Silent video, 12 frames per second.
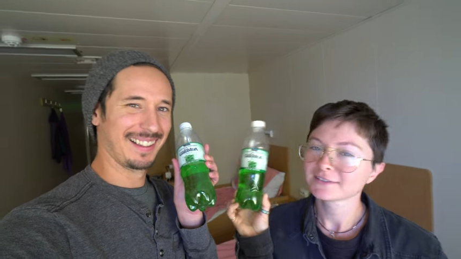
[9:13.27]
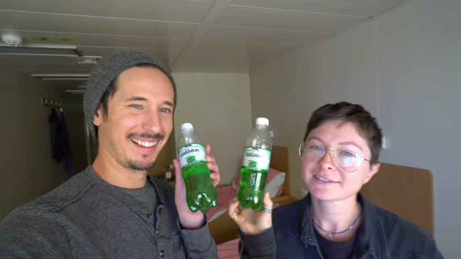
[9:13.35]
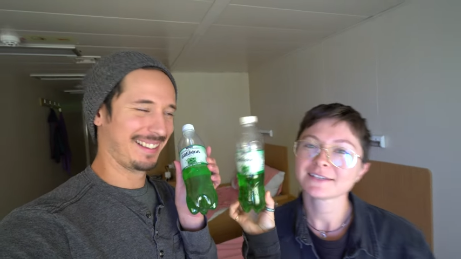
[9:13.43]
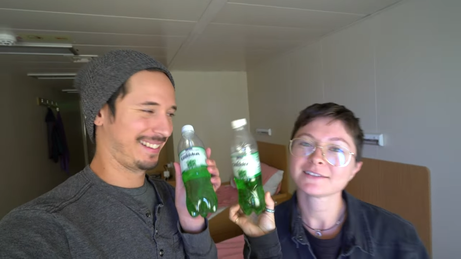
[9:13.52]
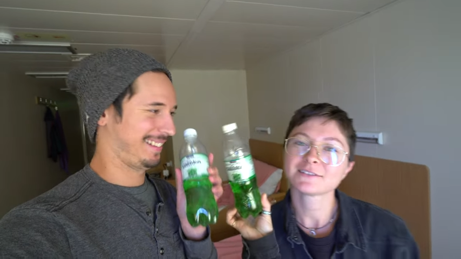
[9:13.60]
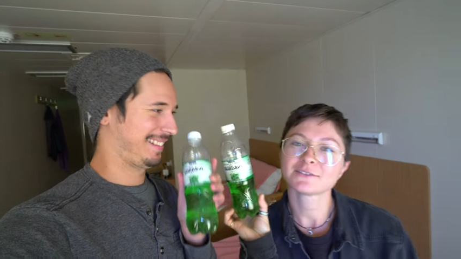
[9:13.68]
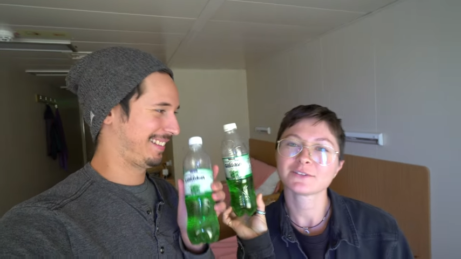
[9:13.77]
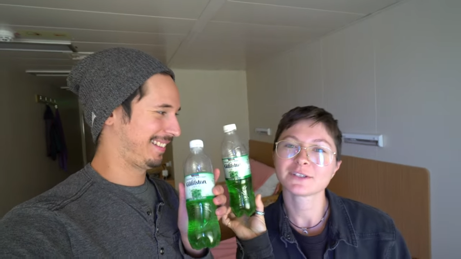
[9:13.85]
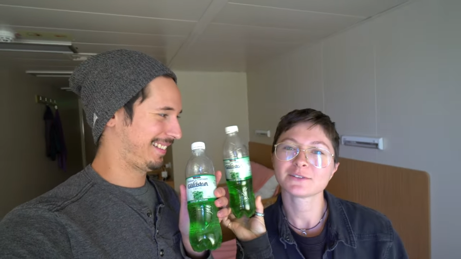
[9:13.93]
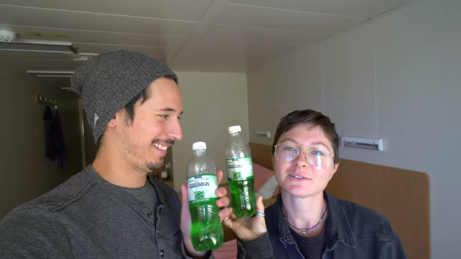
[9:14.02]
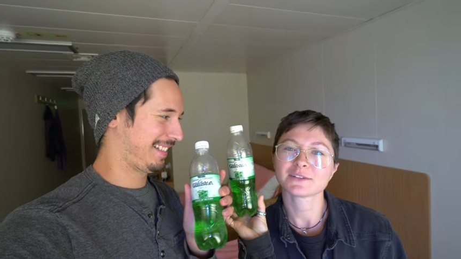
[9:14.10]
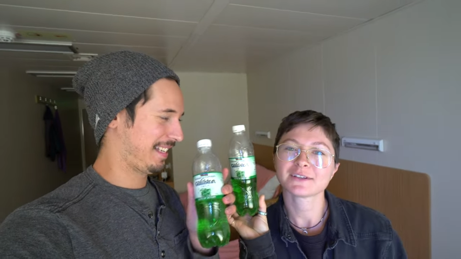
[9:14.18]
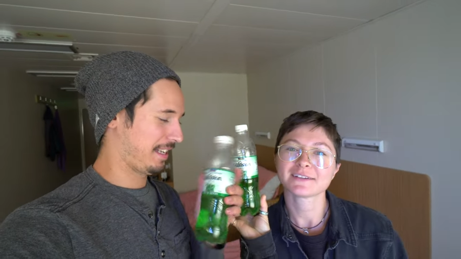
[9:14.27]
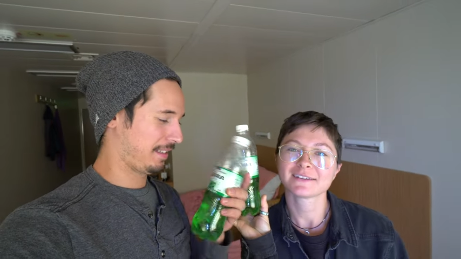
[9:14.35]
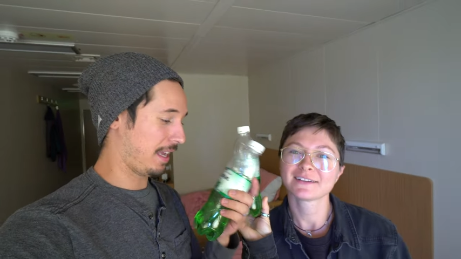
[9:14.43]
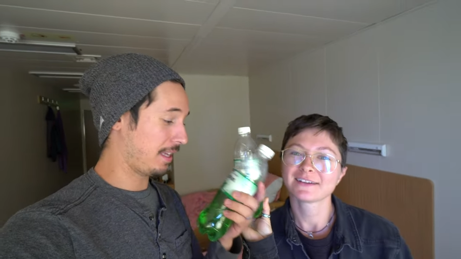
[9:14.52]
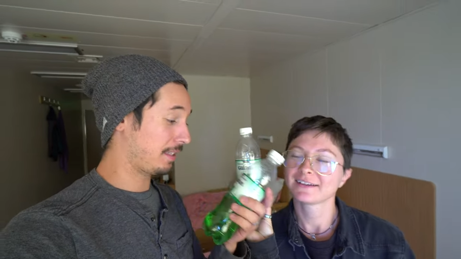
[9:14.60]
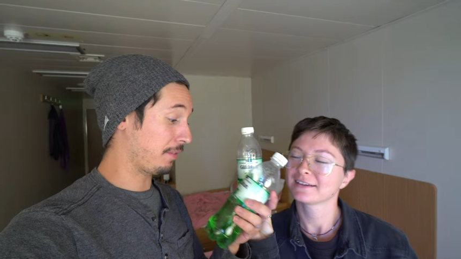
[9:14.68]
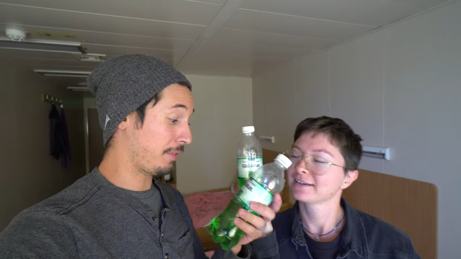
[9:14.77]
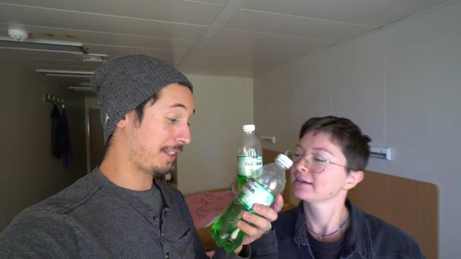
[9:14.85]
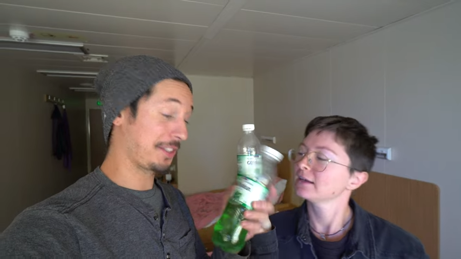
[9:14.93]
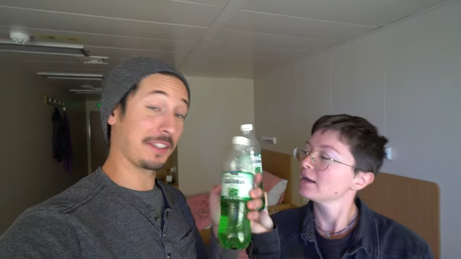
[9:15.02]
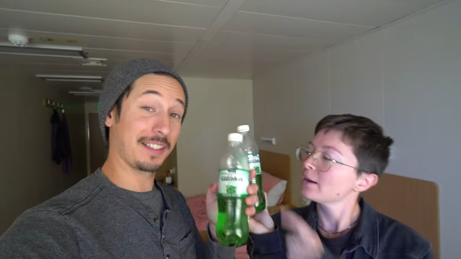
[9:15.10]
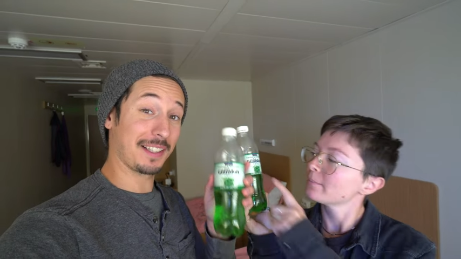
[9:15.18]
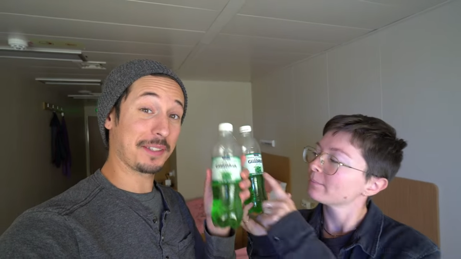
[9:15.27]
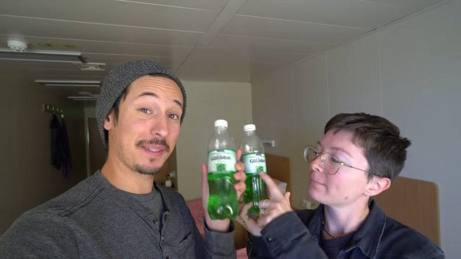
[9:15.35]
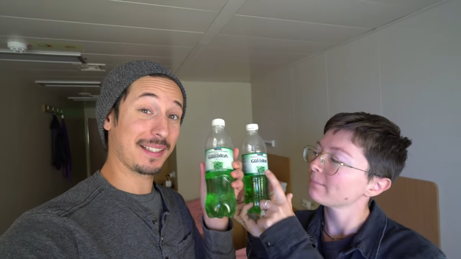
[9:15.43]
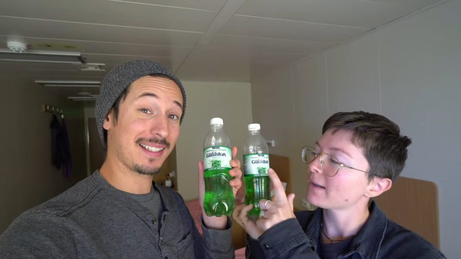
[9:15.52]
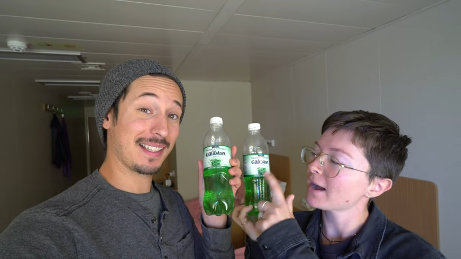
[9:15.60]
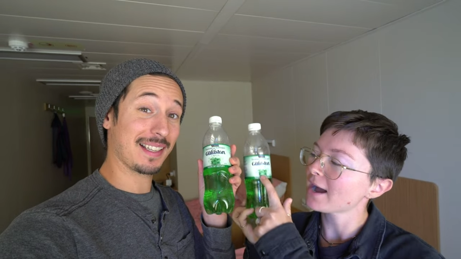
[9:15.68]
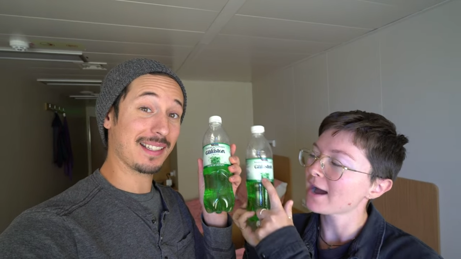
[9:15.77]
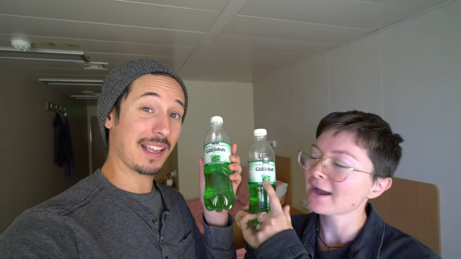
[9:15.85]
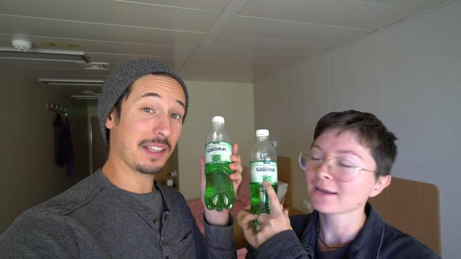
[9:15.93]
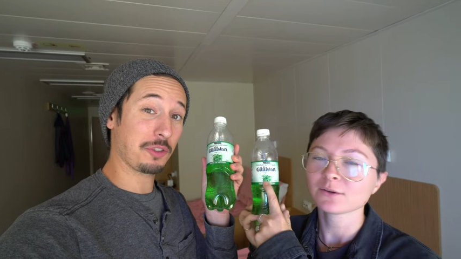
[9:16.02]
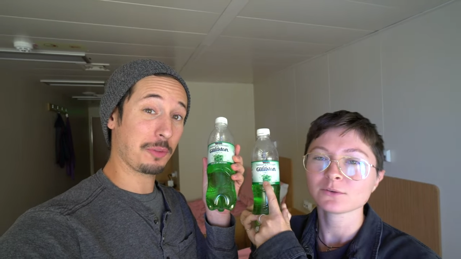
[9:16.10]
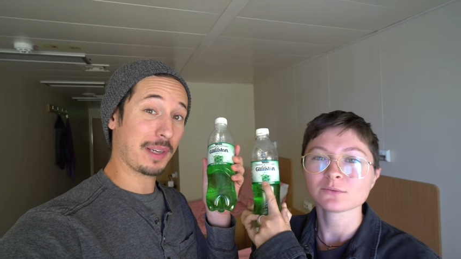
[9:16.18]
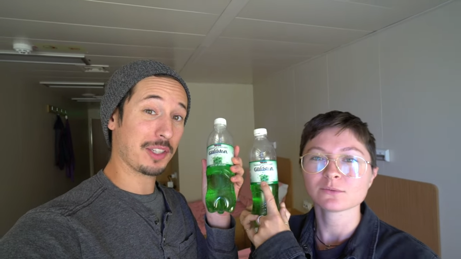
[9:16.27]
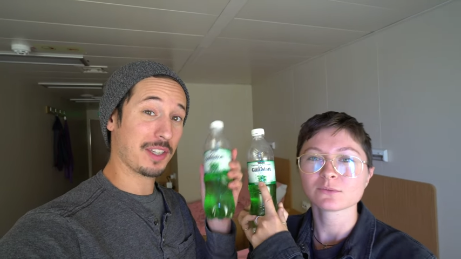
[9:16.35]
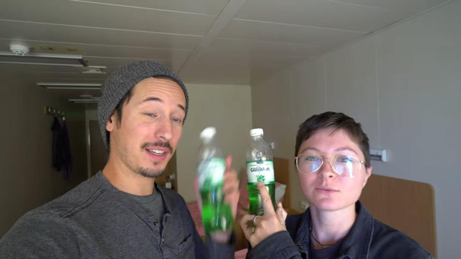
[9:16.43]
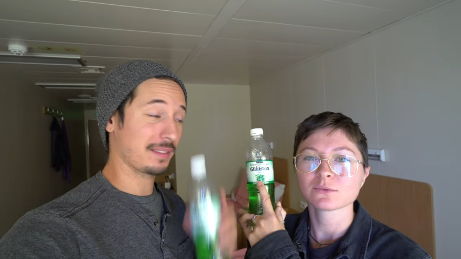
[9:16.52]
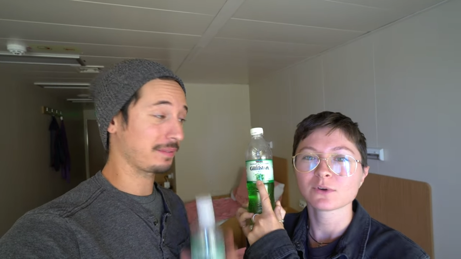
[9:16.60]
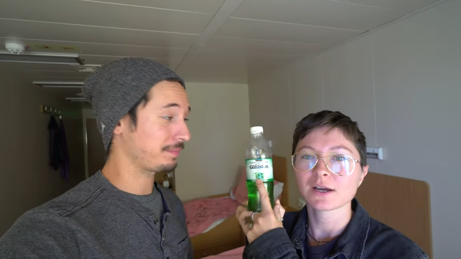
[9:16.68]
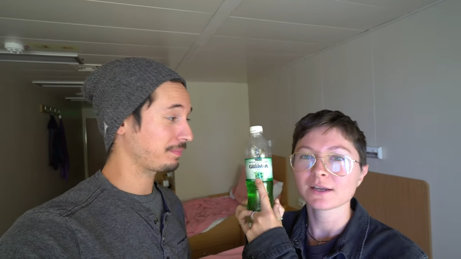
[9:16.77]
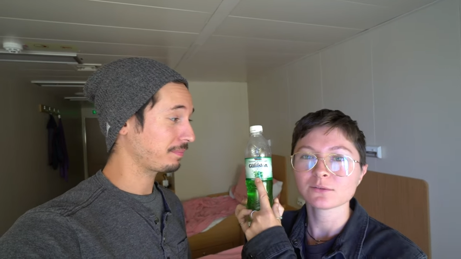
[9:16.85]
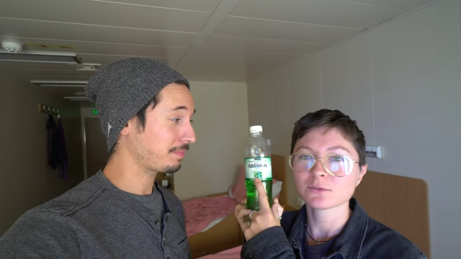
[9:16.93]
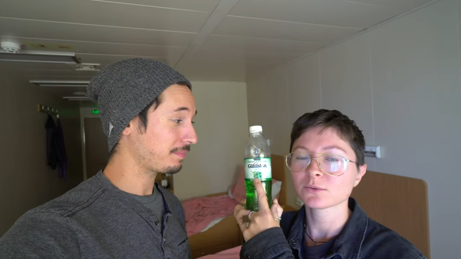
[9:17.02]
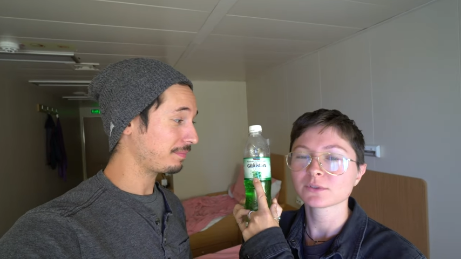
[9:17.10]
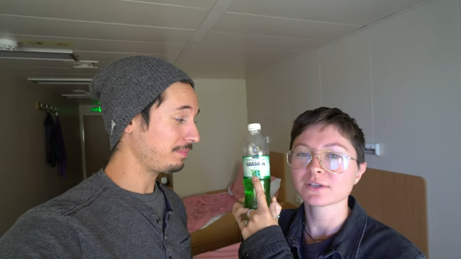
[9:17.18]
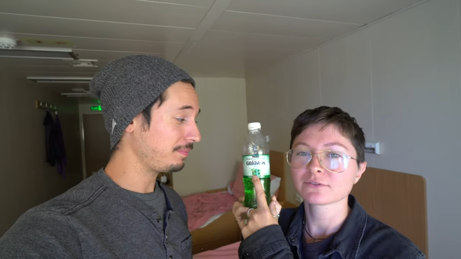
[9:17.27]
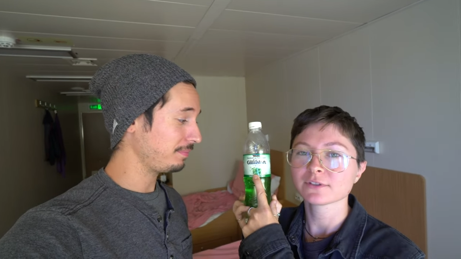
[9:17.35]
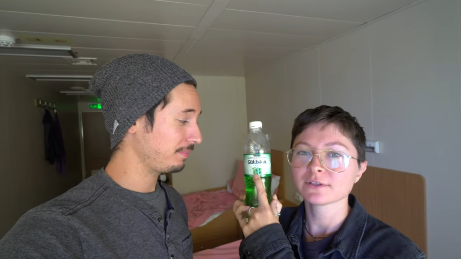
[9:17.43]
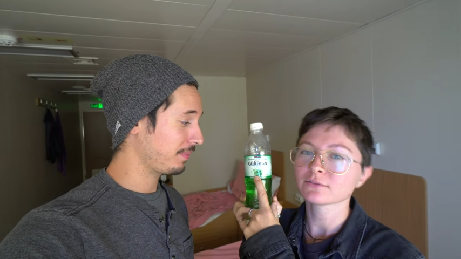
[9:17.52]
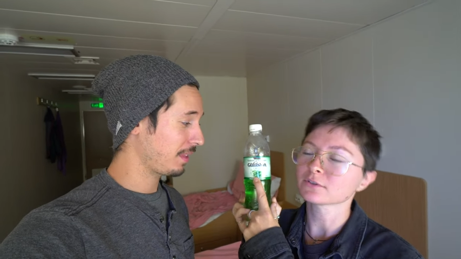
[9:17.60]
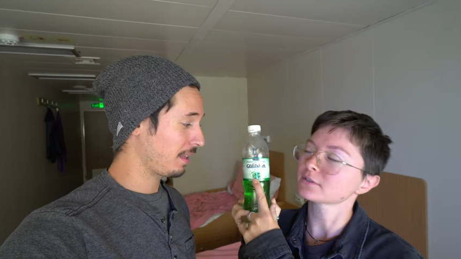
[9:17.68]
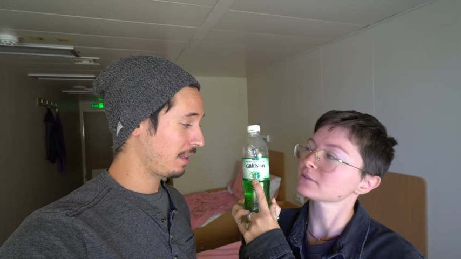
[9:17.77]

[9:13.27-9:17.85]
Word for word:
Speaker 1: taste of victory.
Speaker 2: Taste of victory, that's what it says.
Speaker 1: I Azerbaijan. I don't know what that flavor